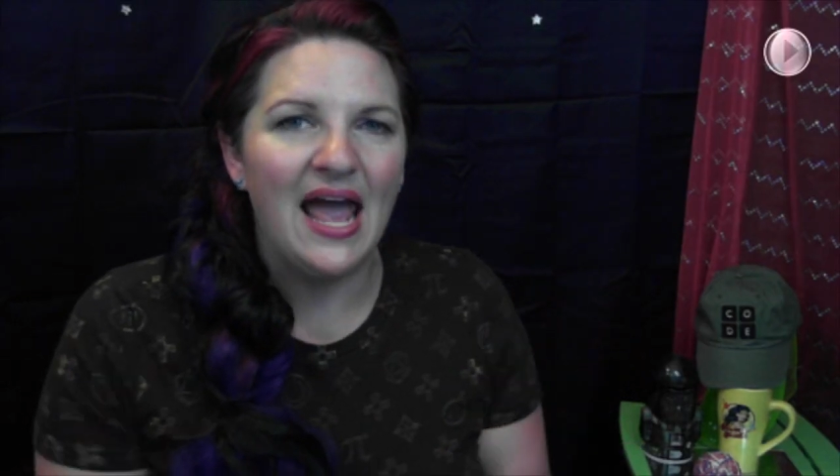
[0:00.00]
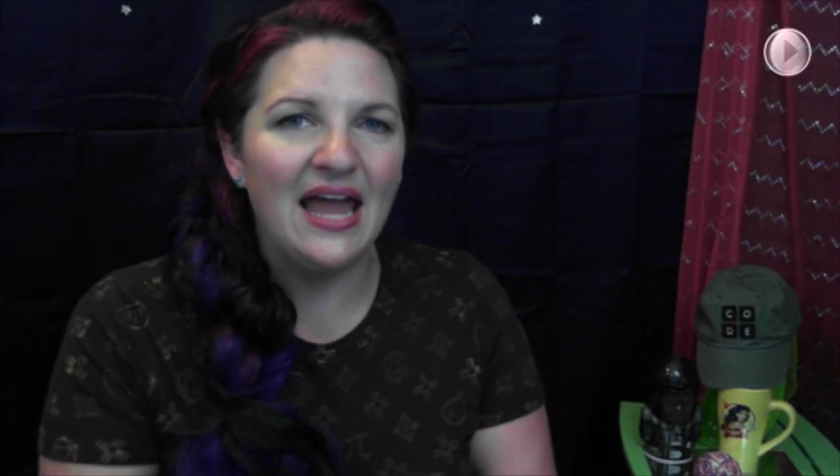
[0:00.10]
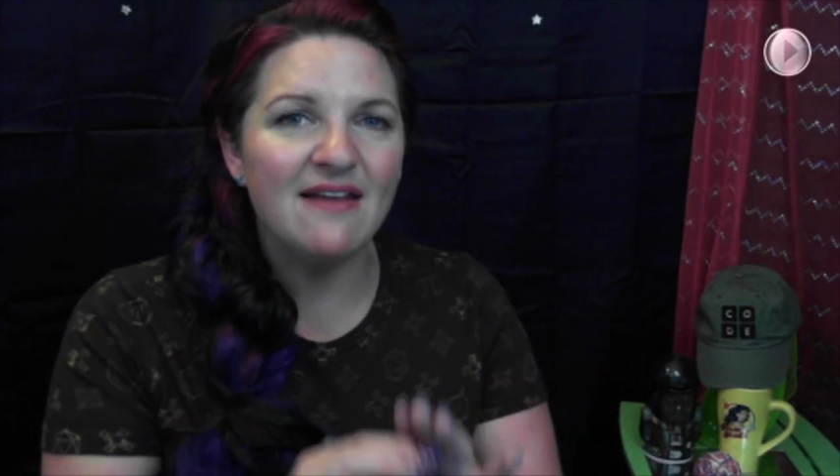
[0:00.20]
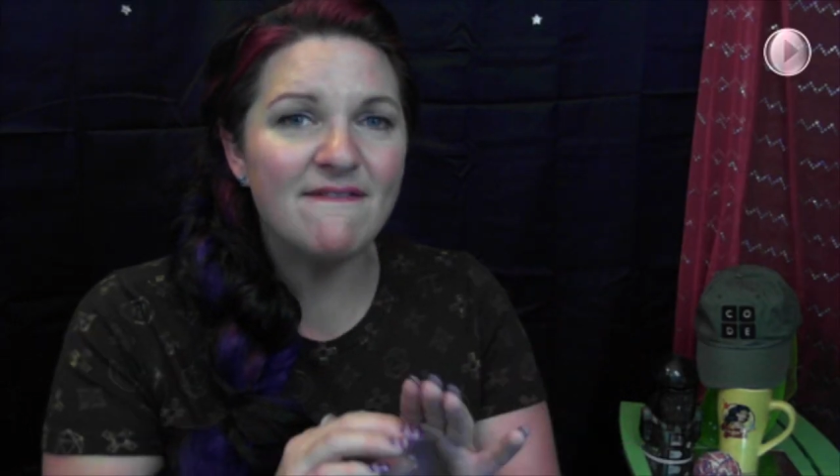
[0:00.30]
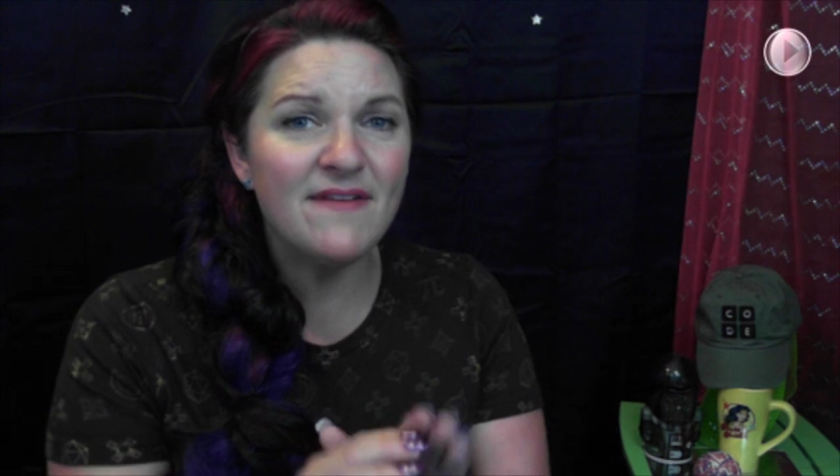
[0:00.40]

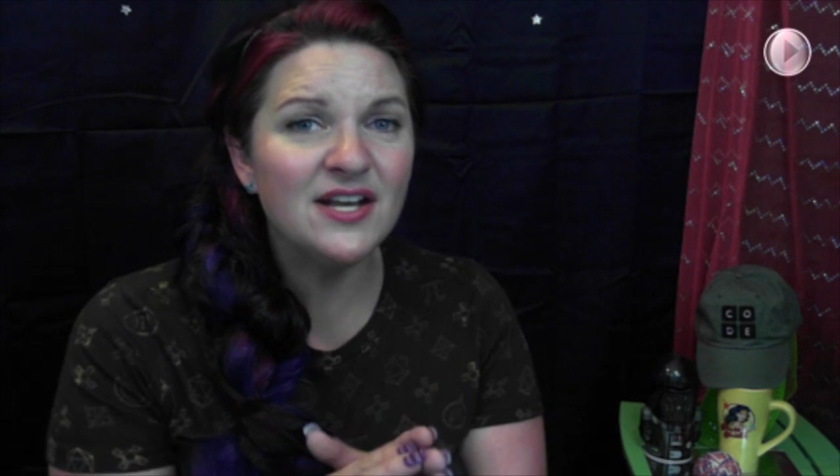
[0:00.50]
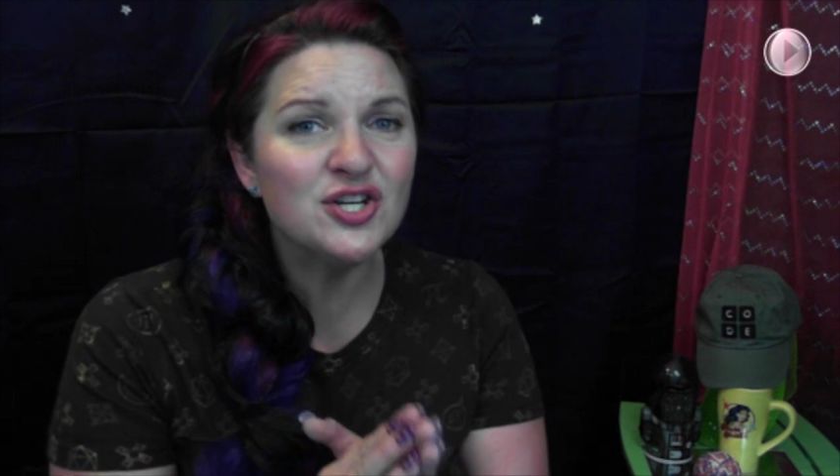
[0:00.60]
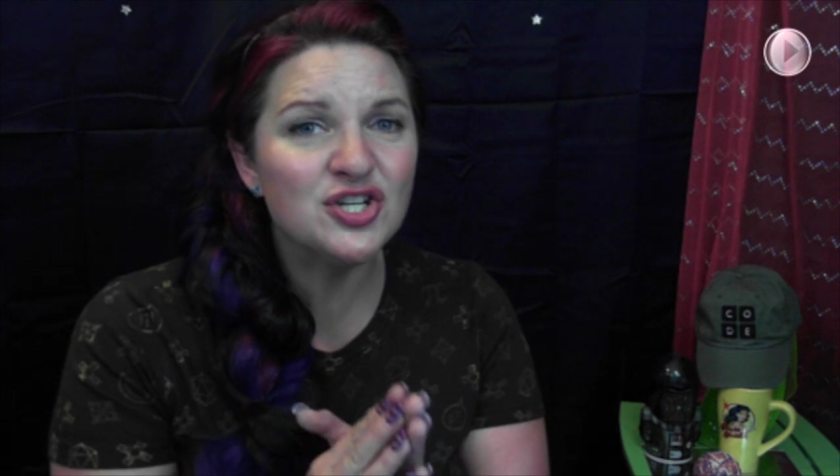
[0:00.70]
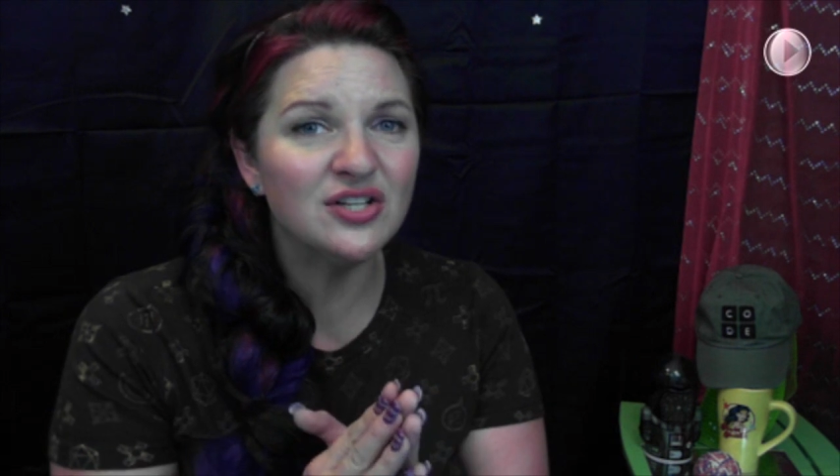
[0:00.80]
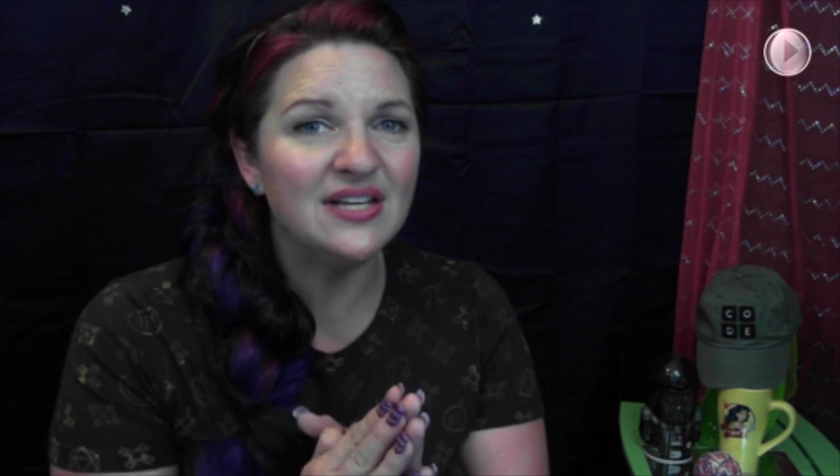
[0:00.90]
And
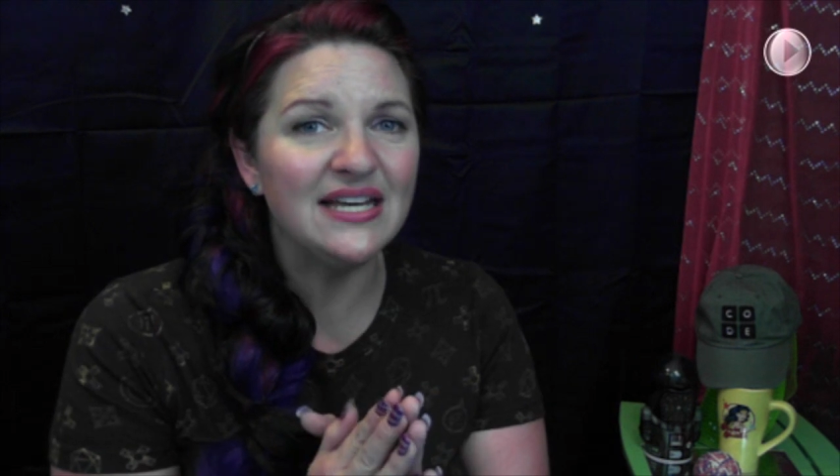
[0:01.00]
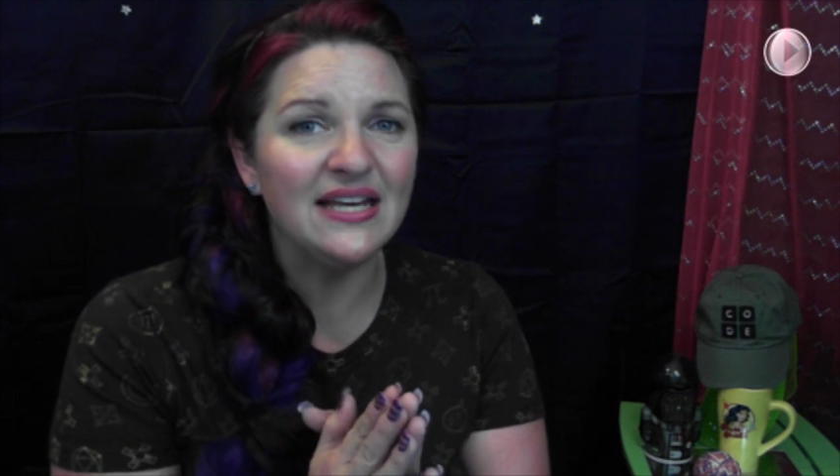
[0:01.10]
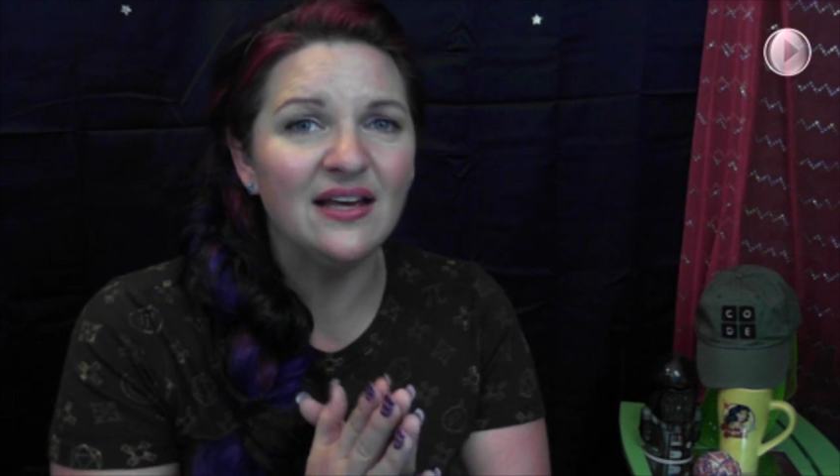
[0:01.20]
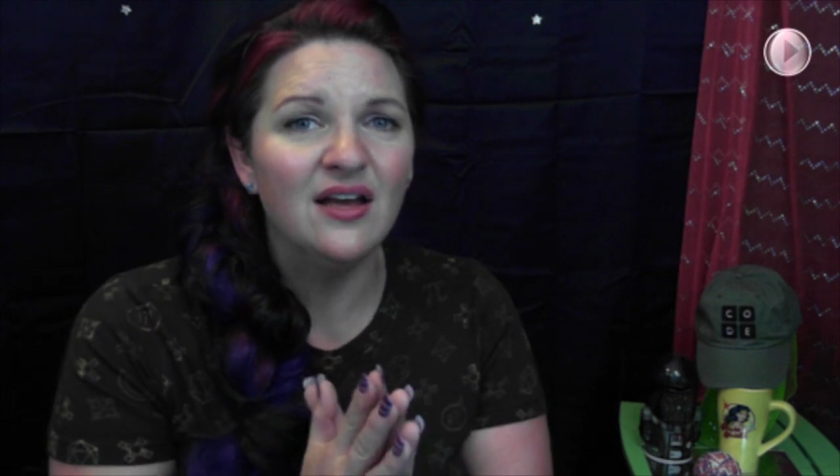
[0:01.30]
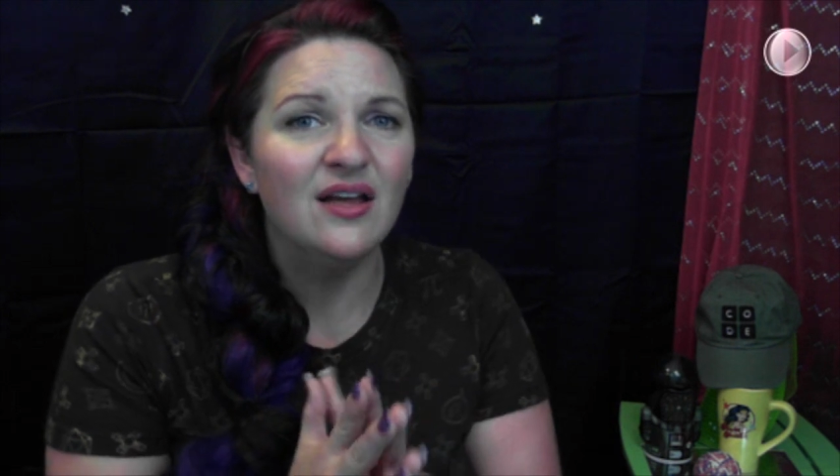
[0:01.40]
eventually